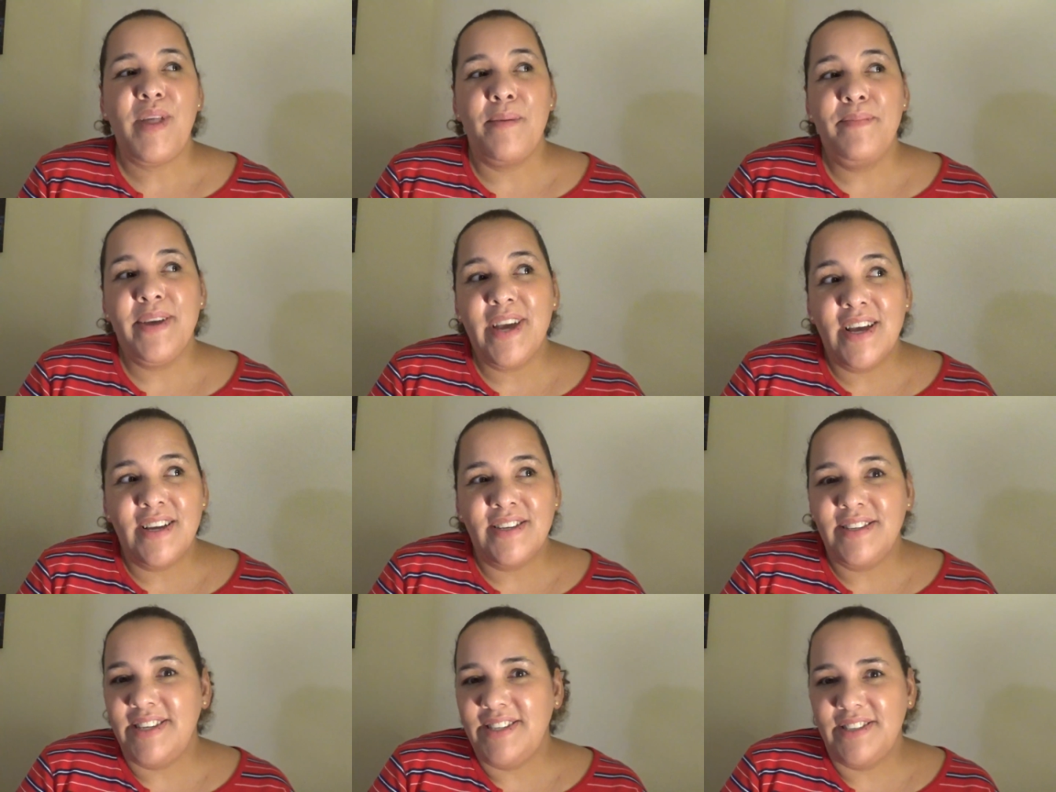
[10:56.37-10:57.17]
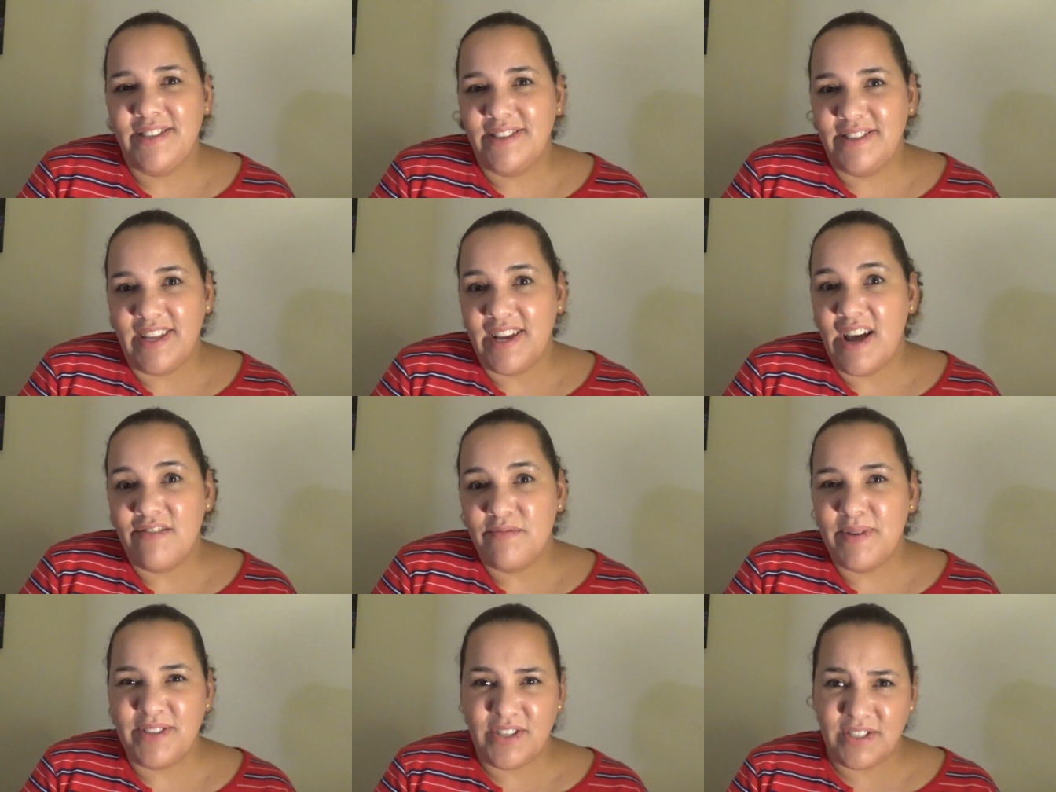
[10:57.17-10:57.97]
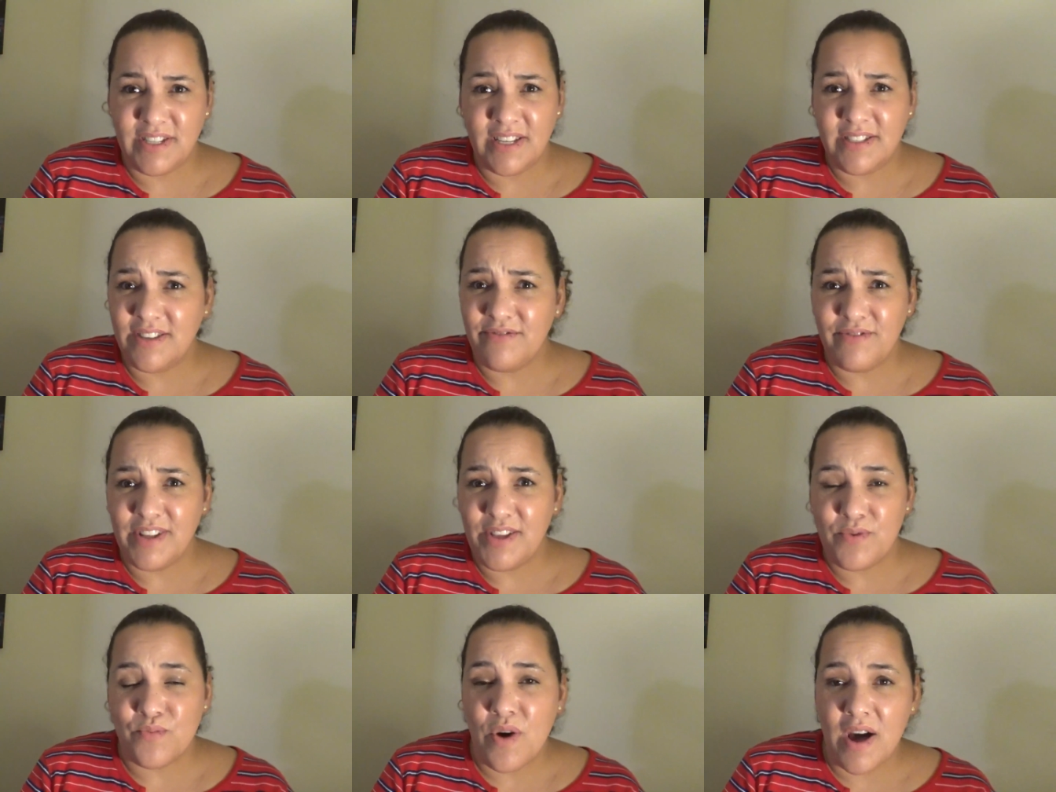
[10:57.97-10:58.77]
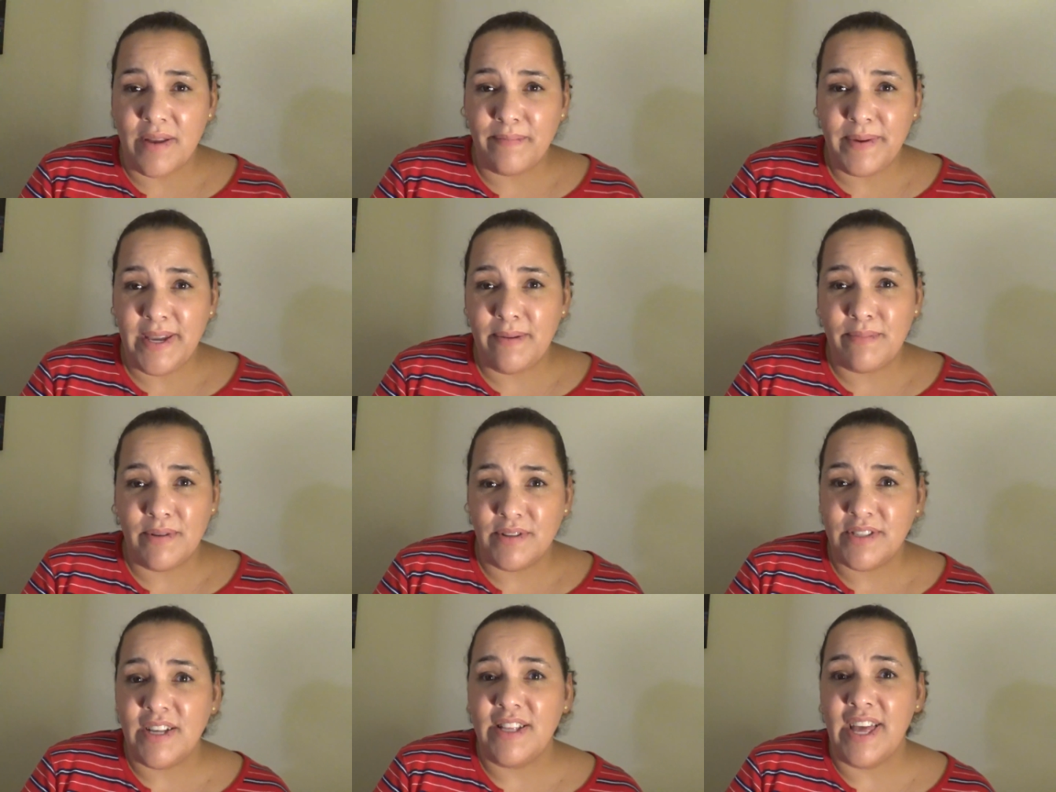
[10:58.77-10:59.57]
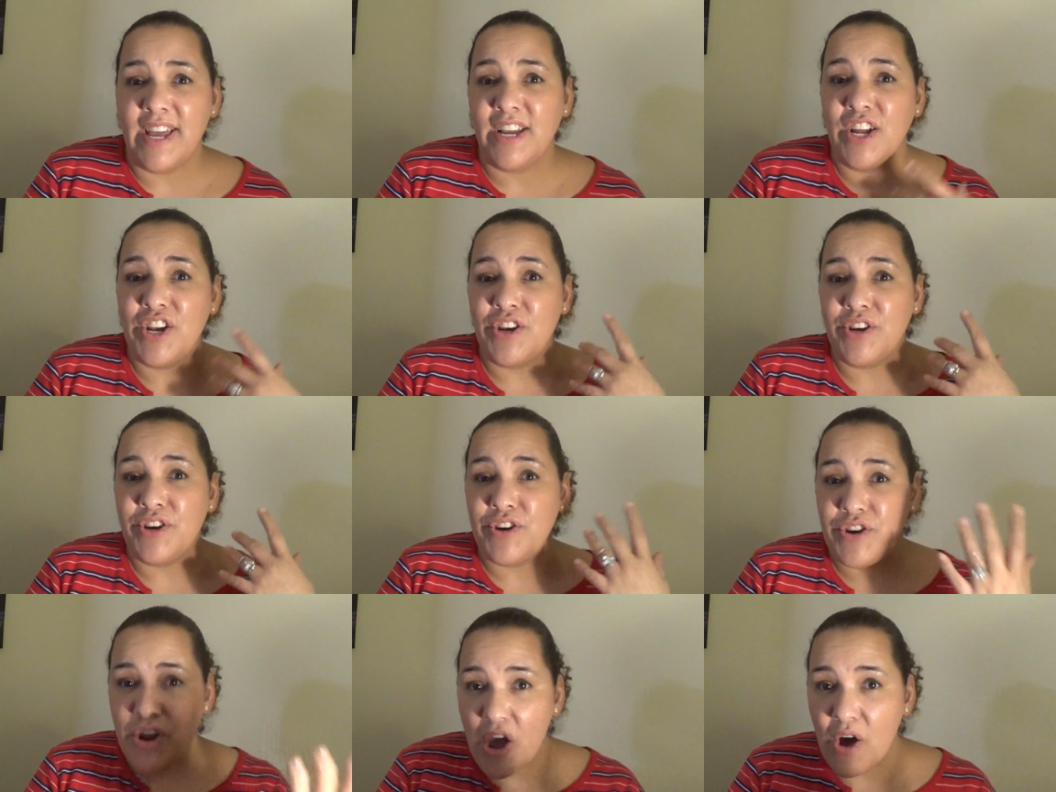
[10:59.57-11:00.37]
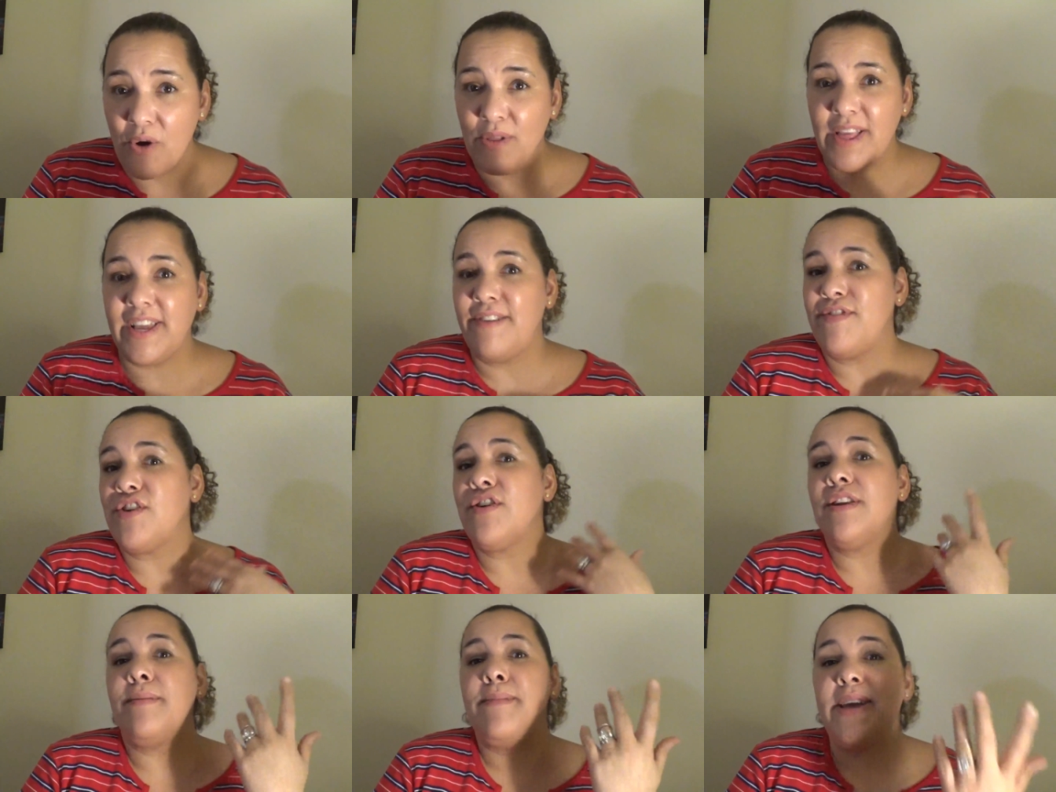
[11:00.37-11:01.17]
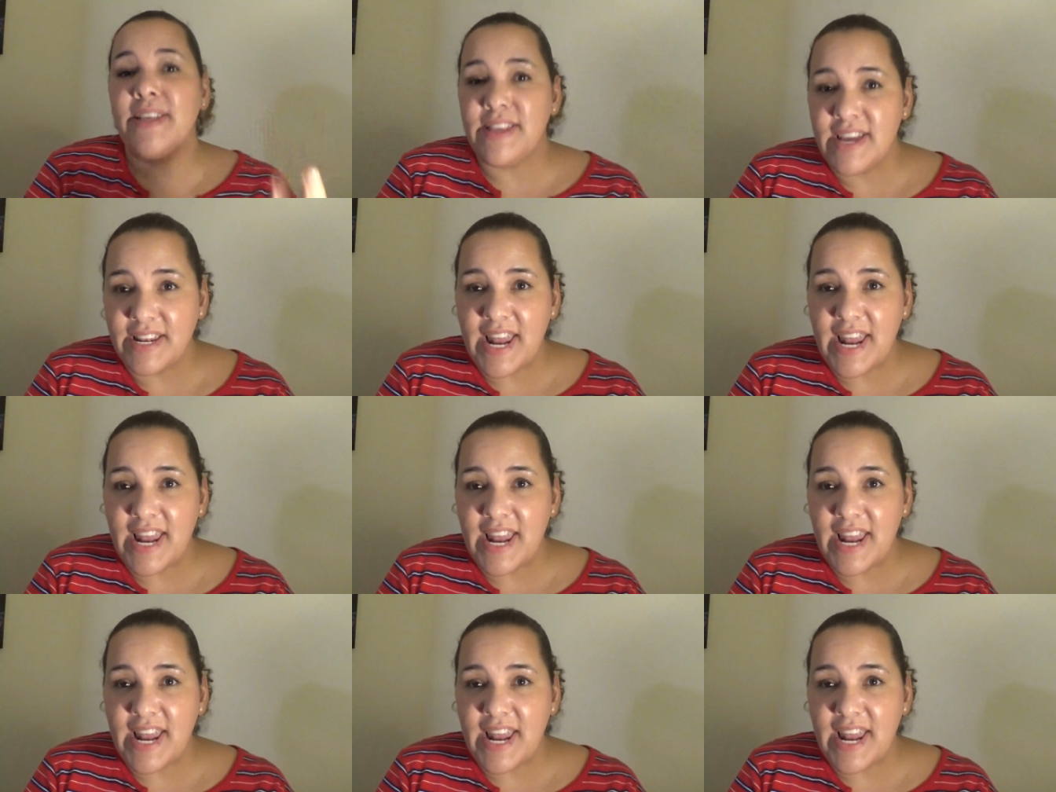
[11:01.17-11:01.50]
because he, the government just doesn't really want people to like know. Like if they're going to make the